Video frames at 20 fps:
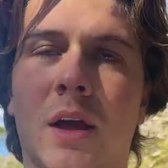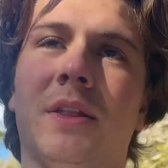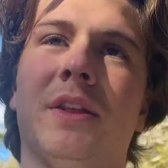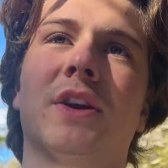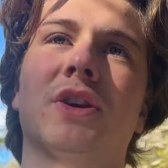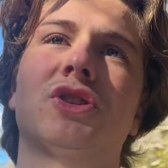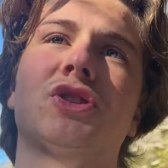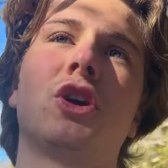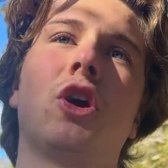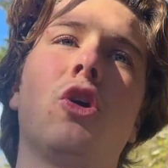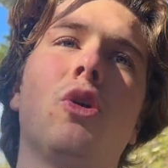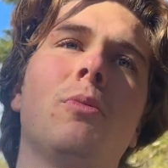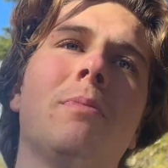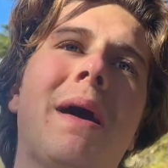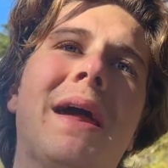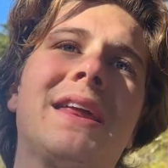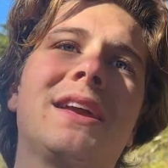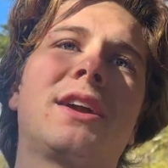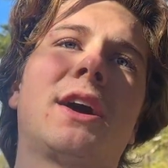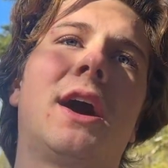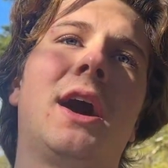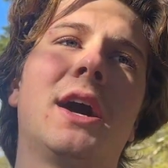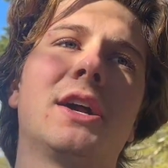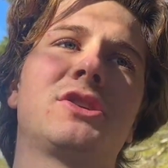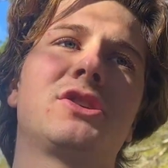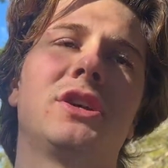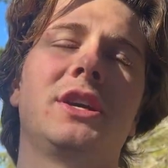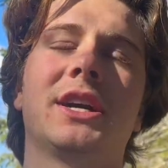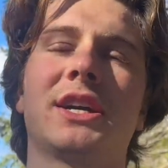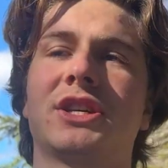There are so many
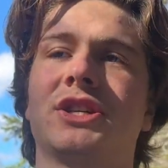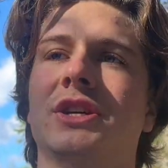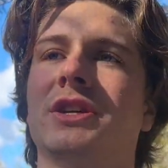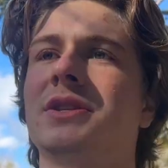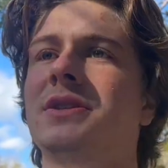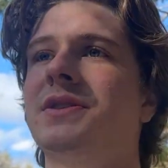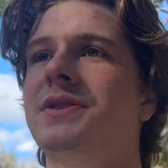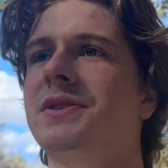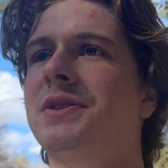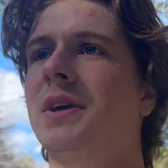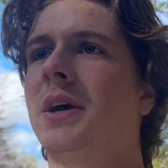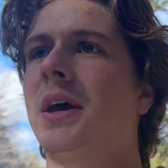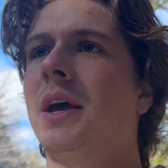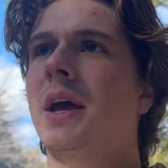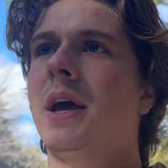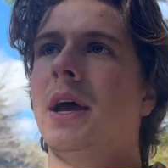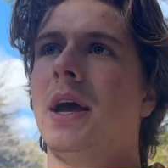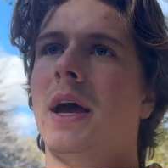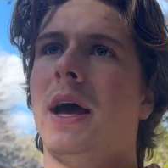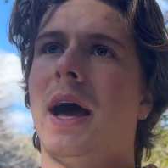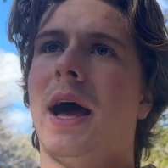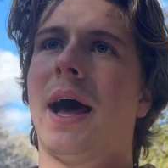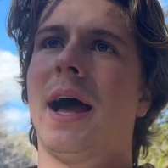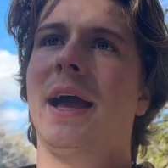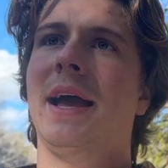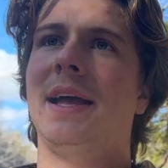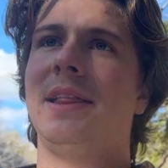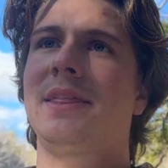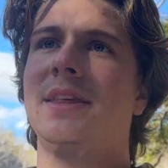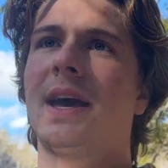contradictions
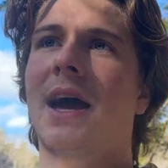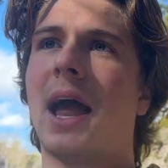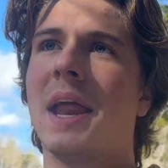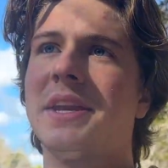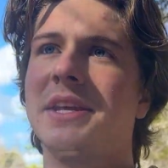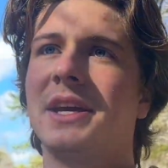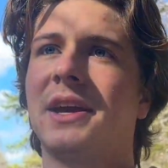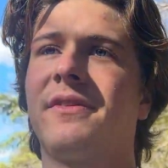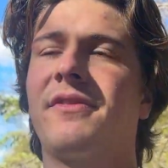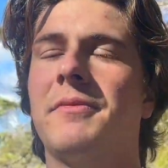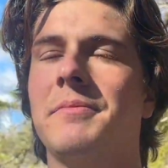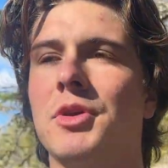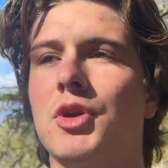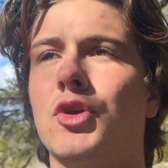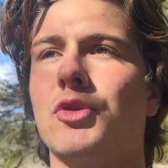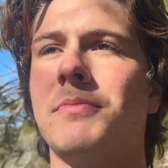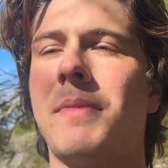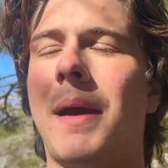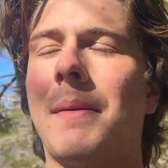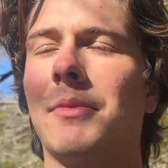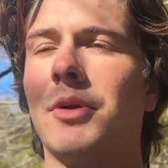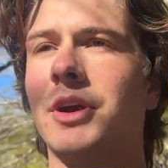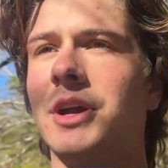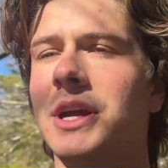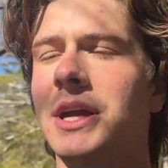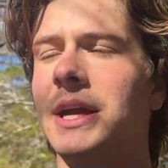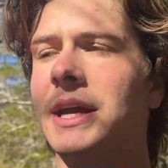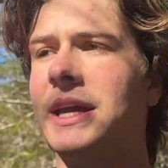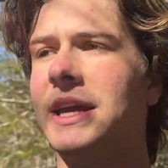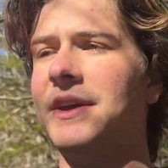in the idea of immune
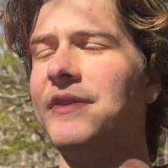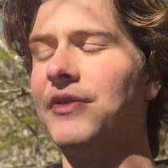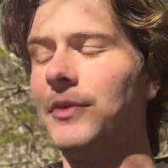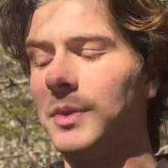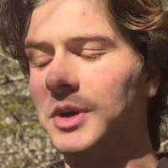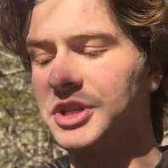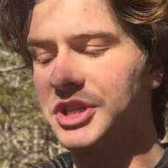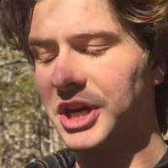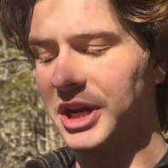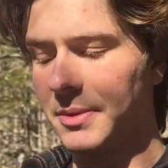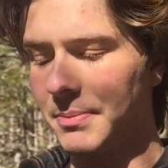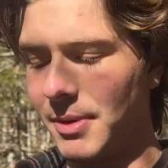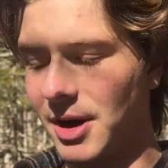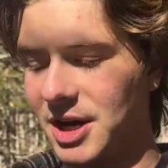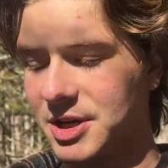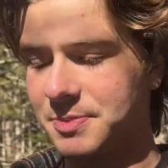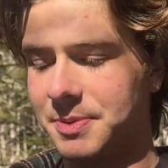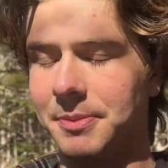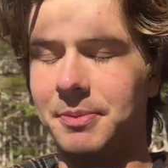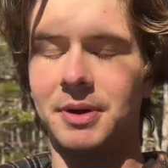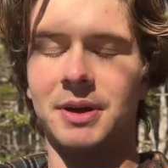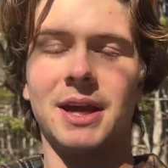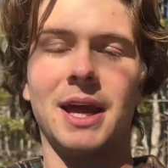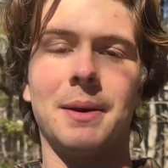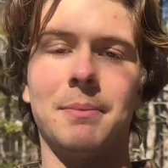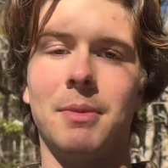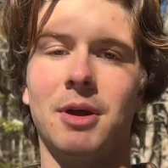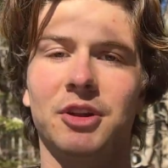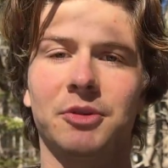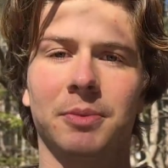memory. Even with chickenpox, people can get it
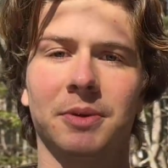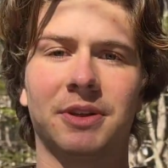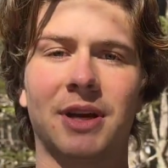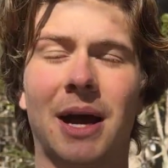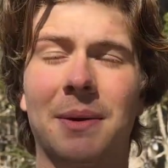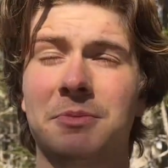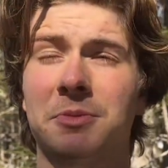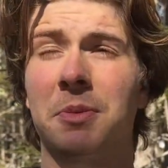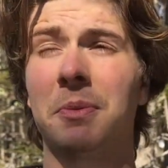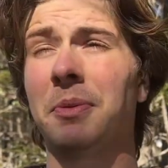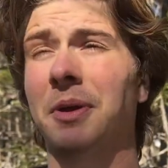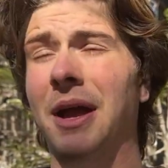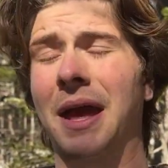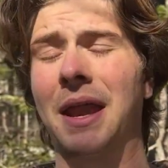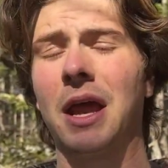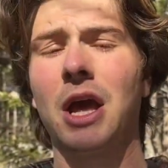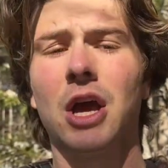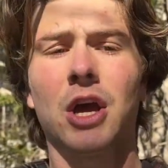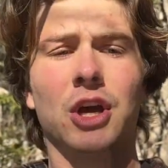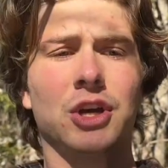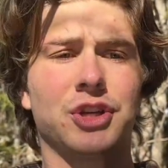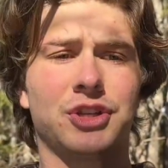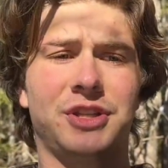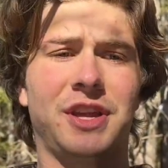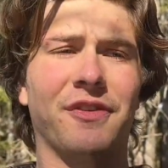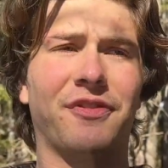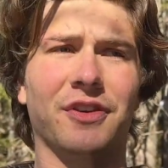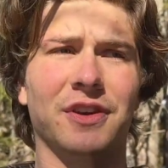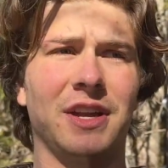multiple times. People get different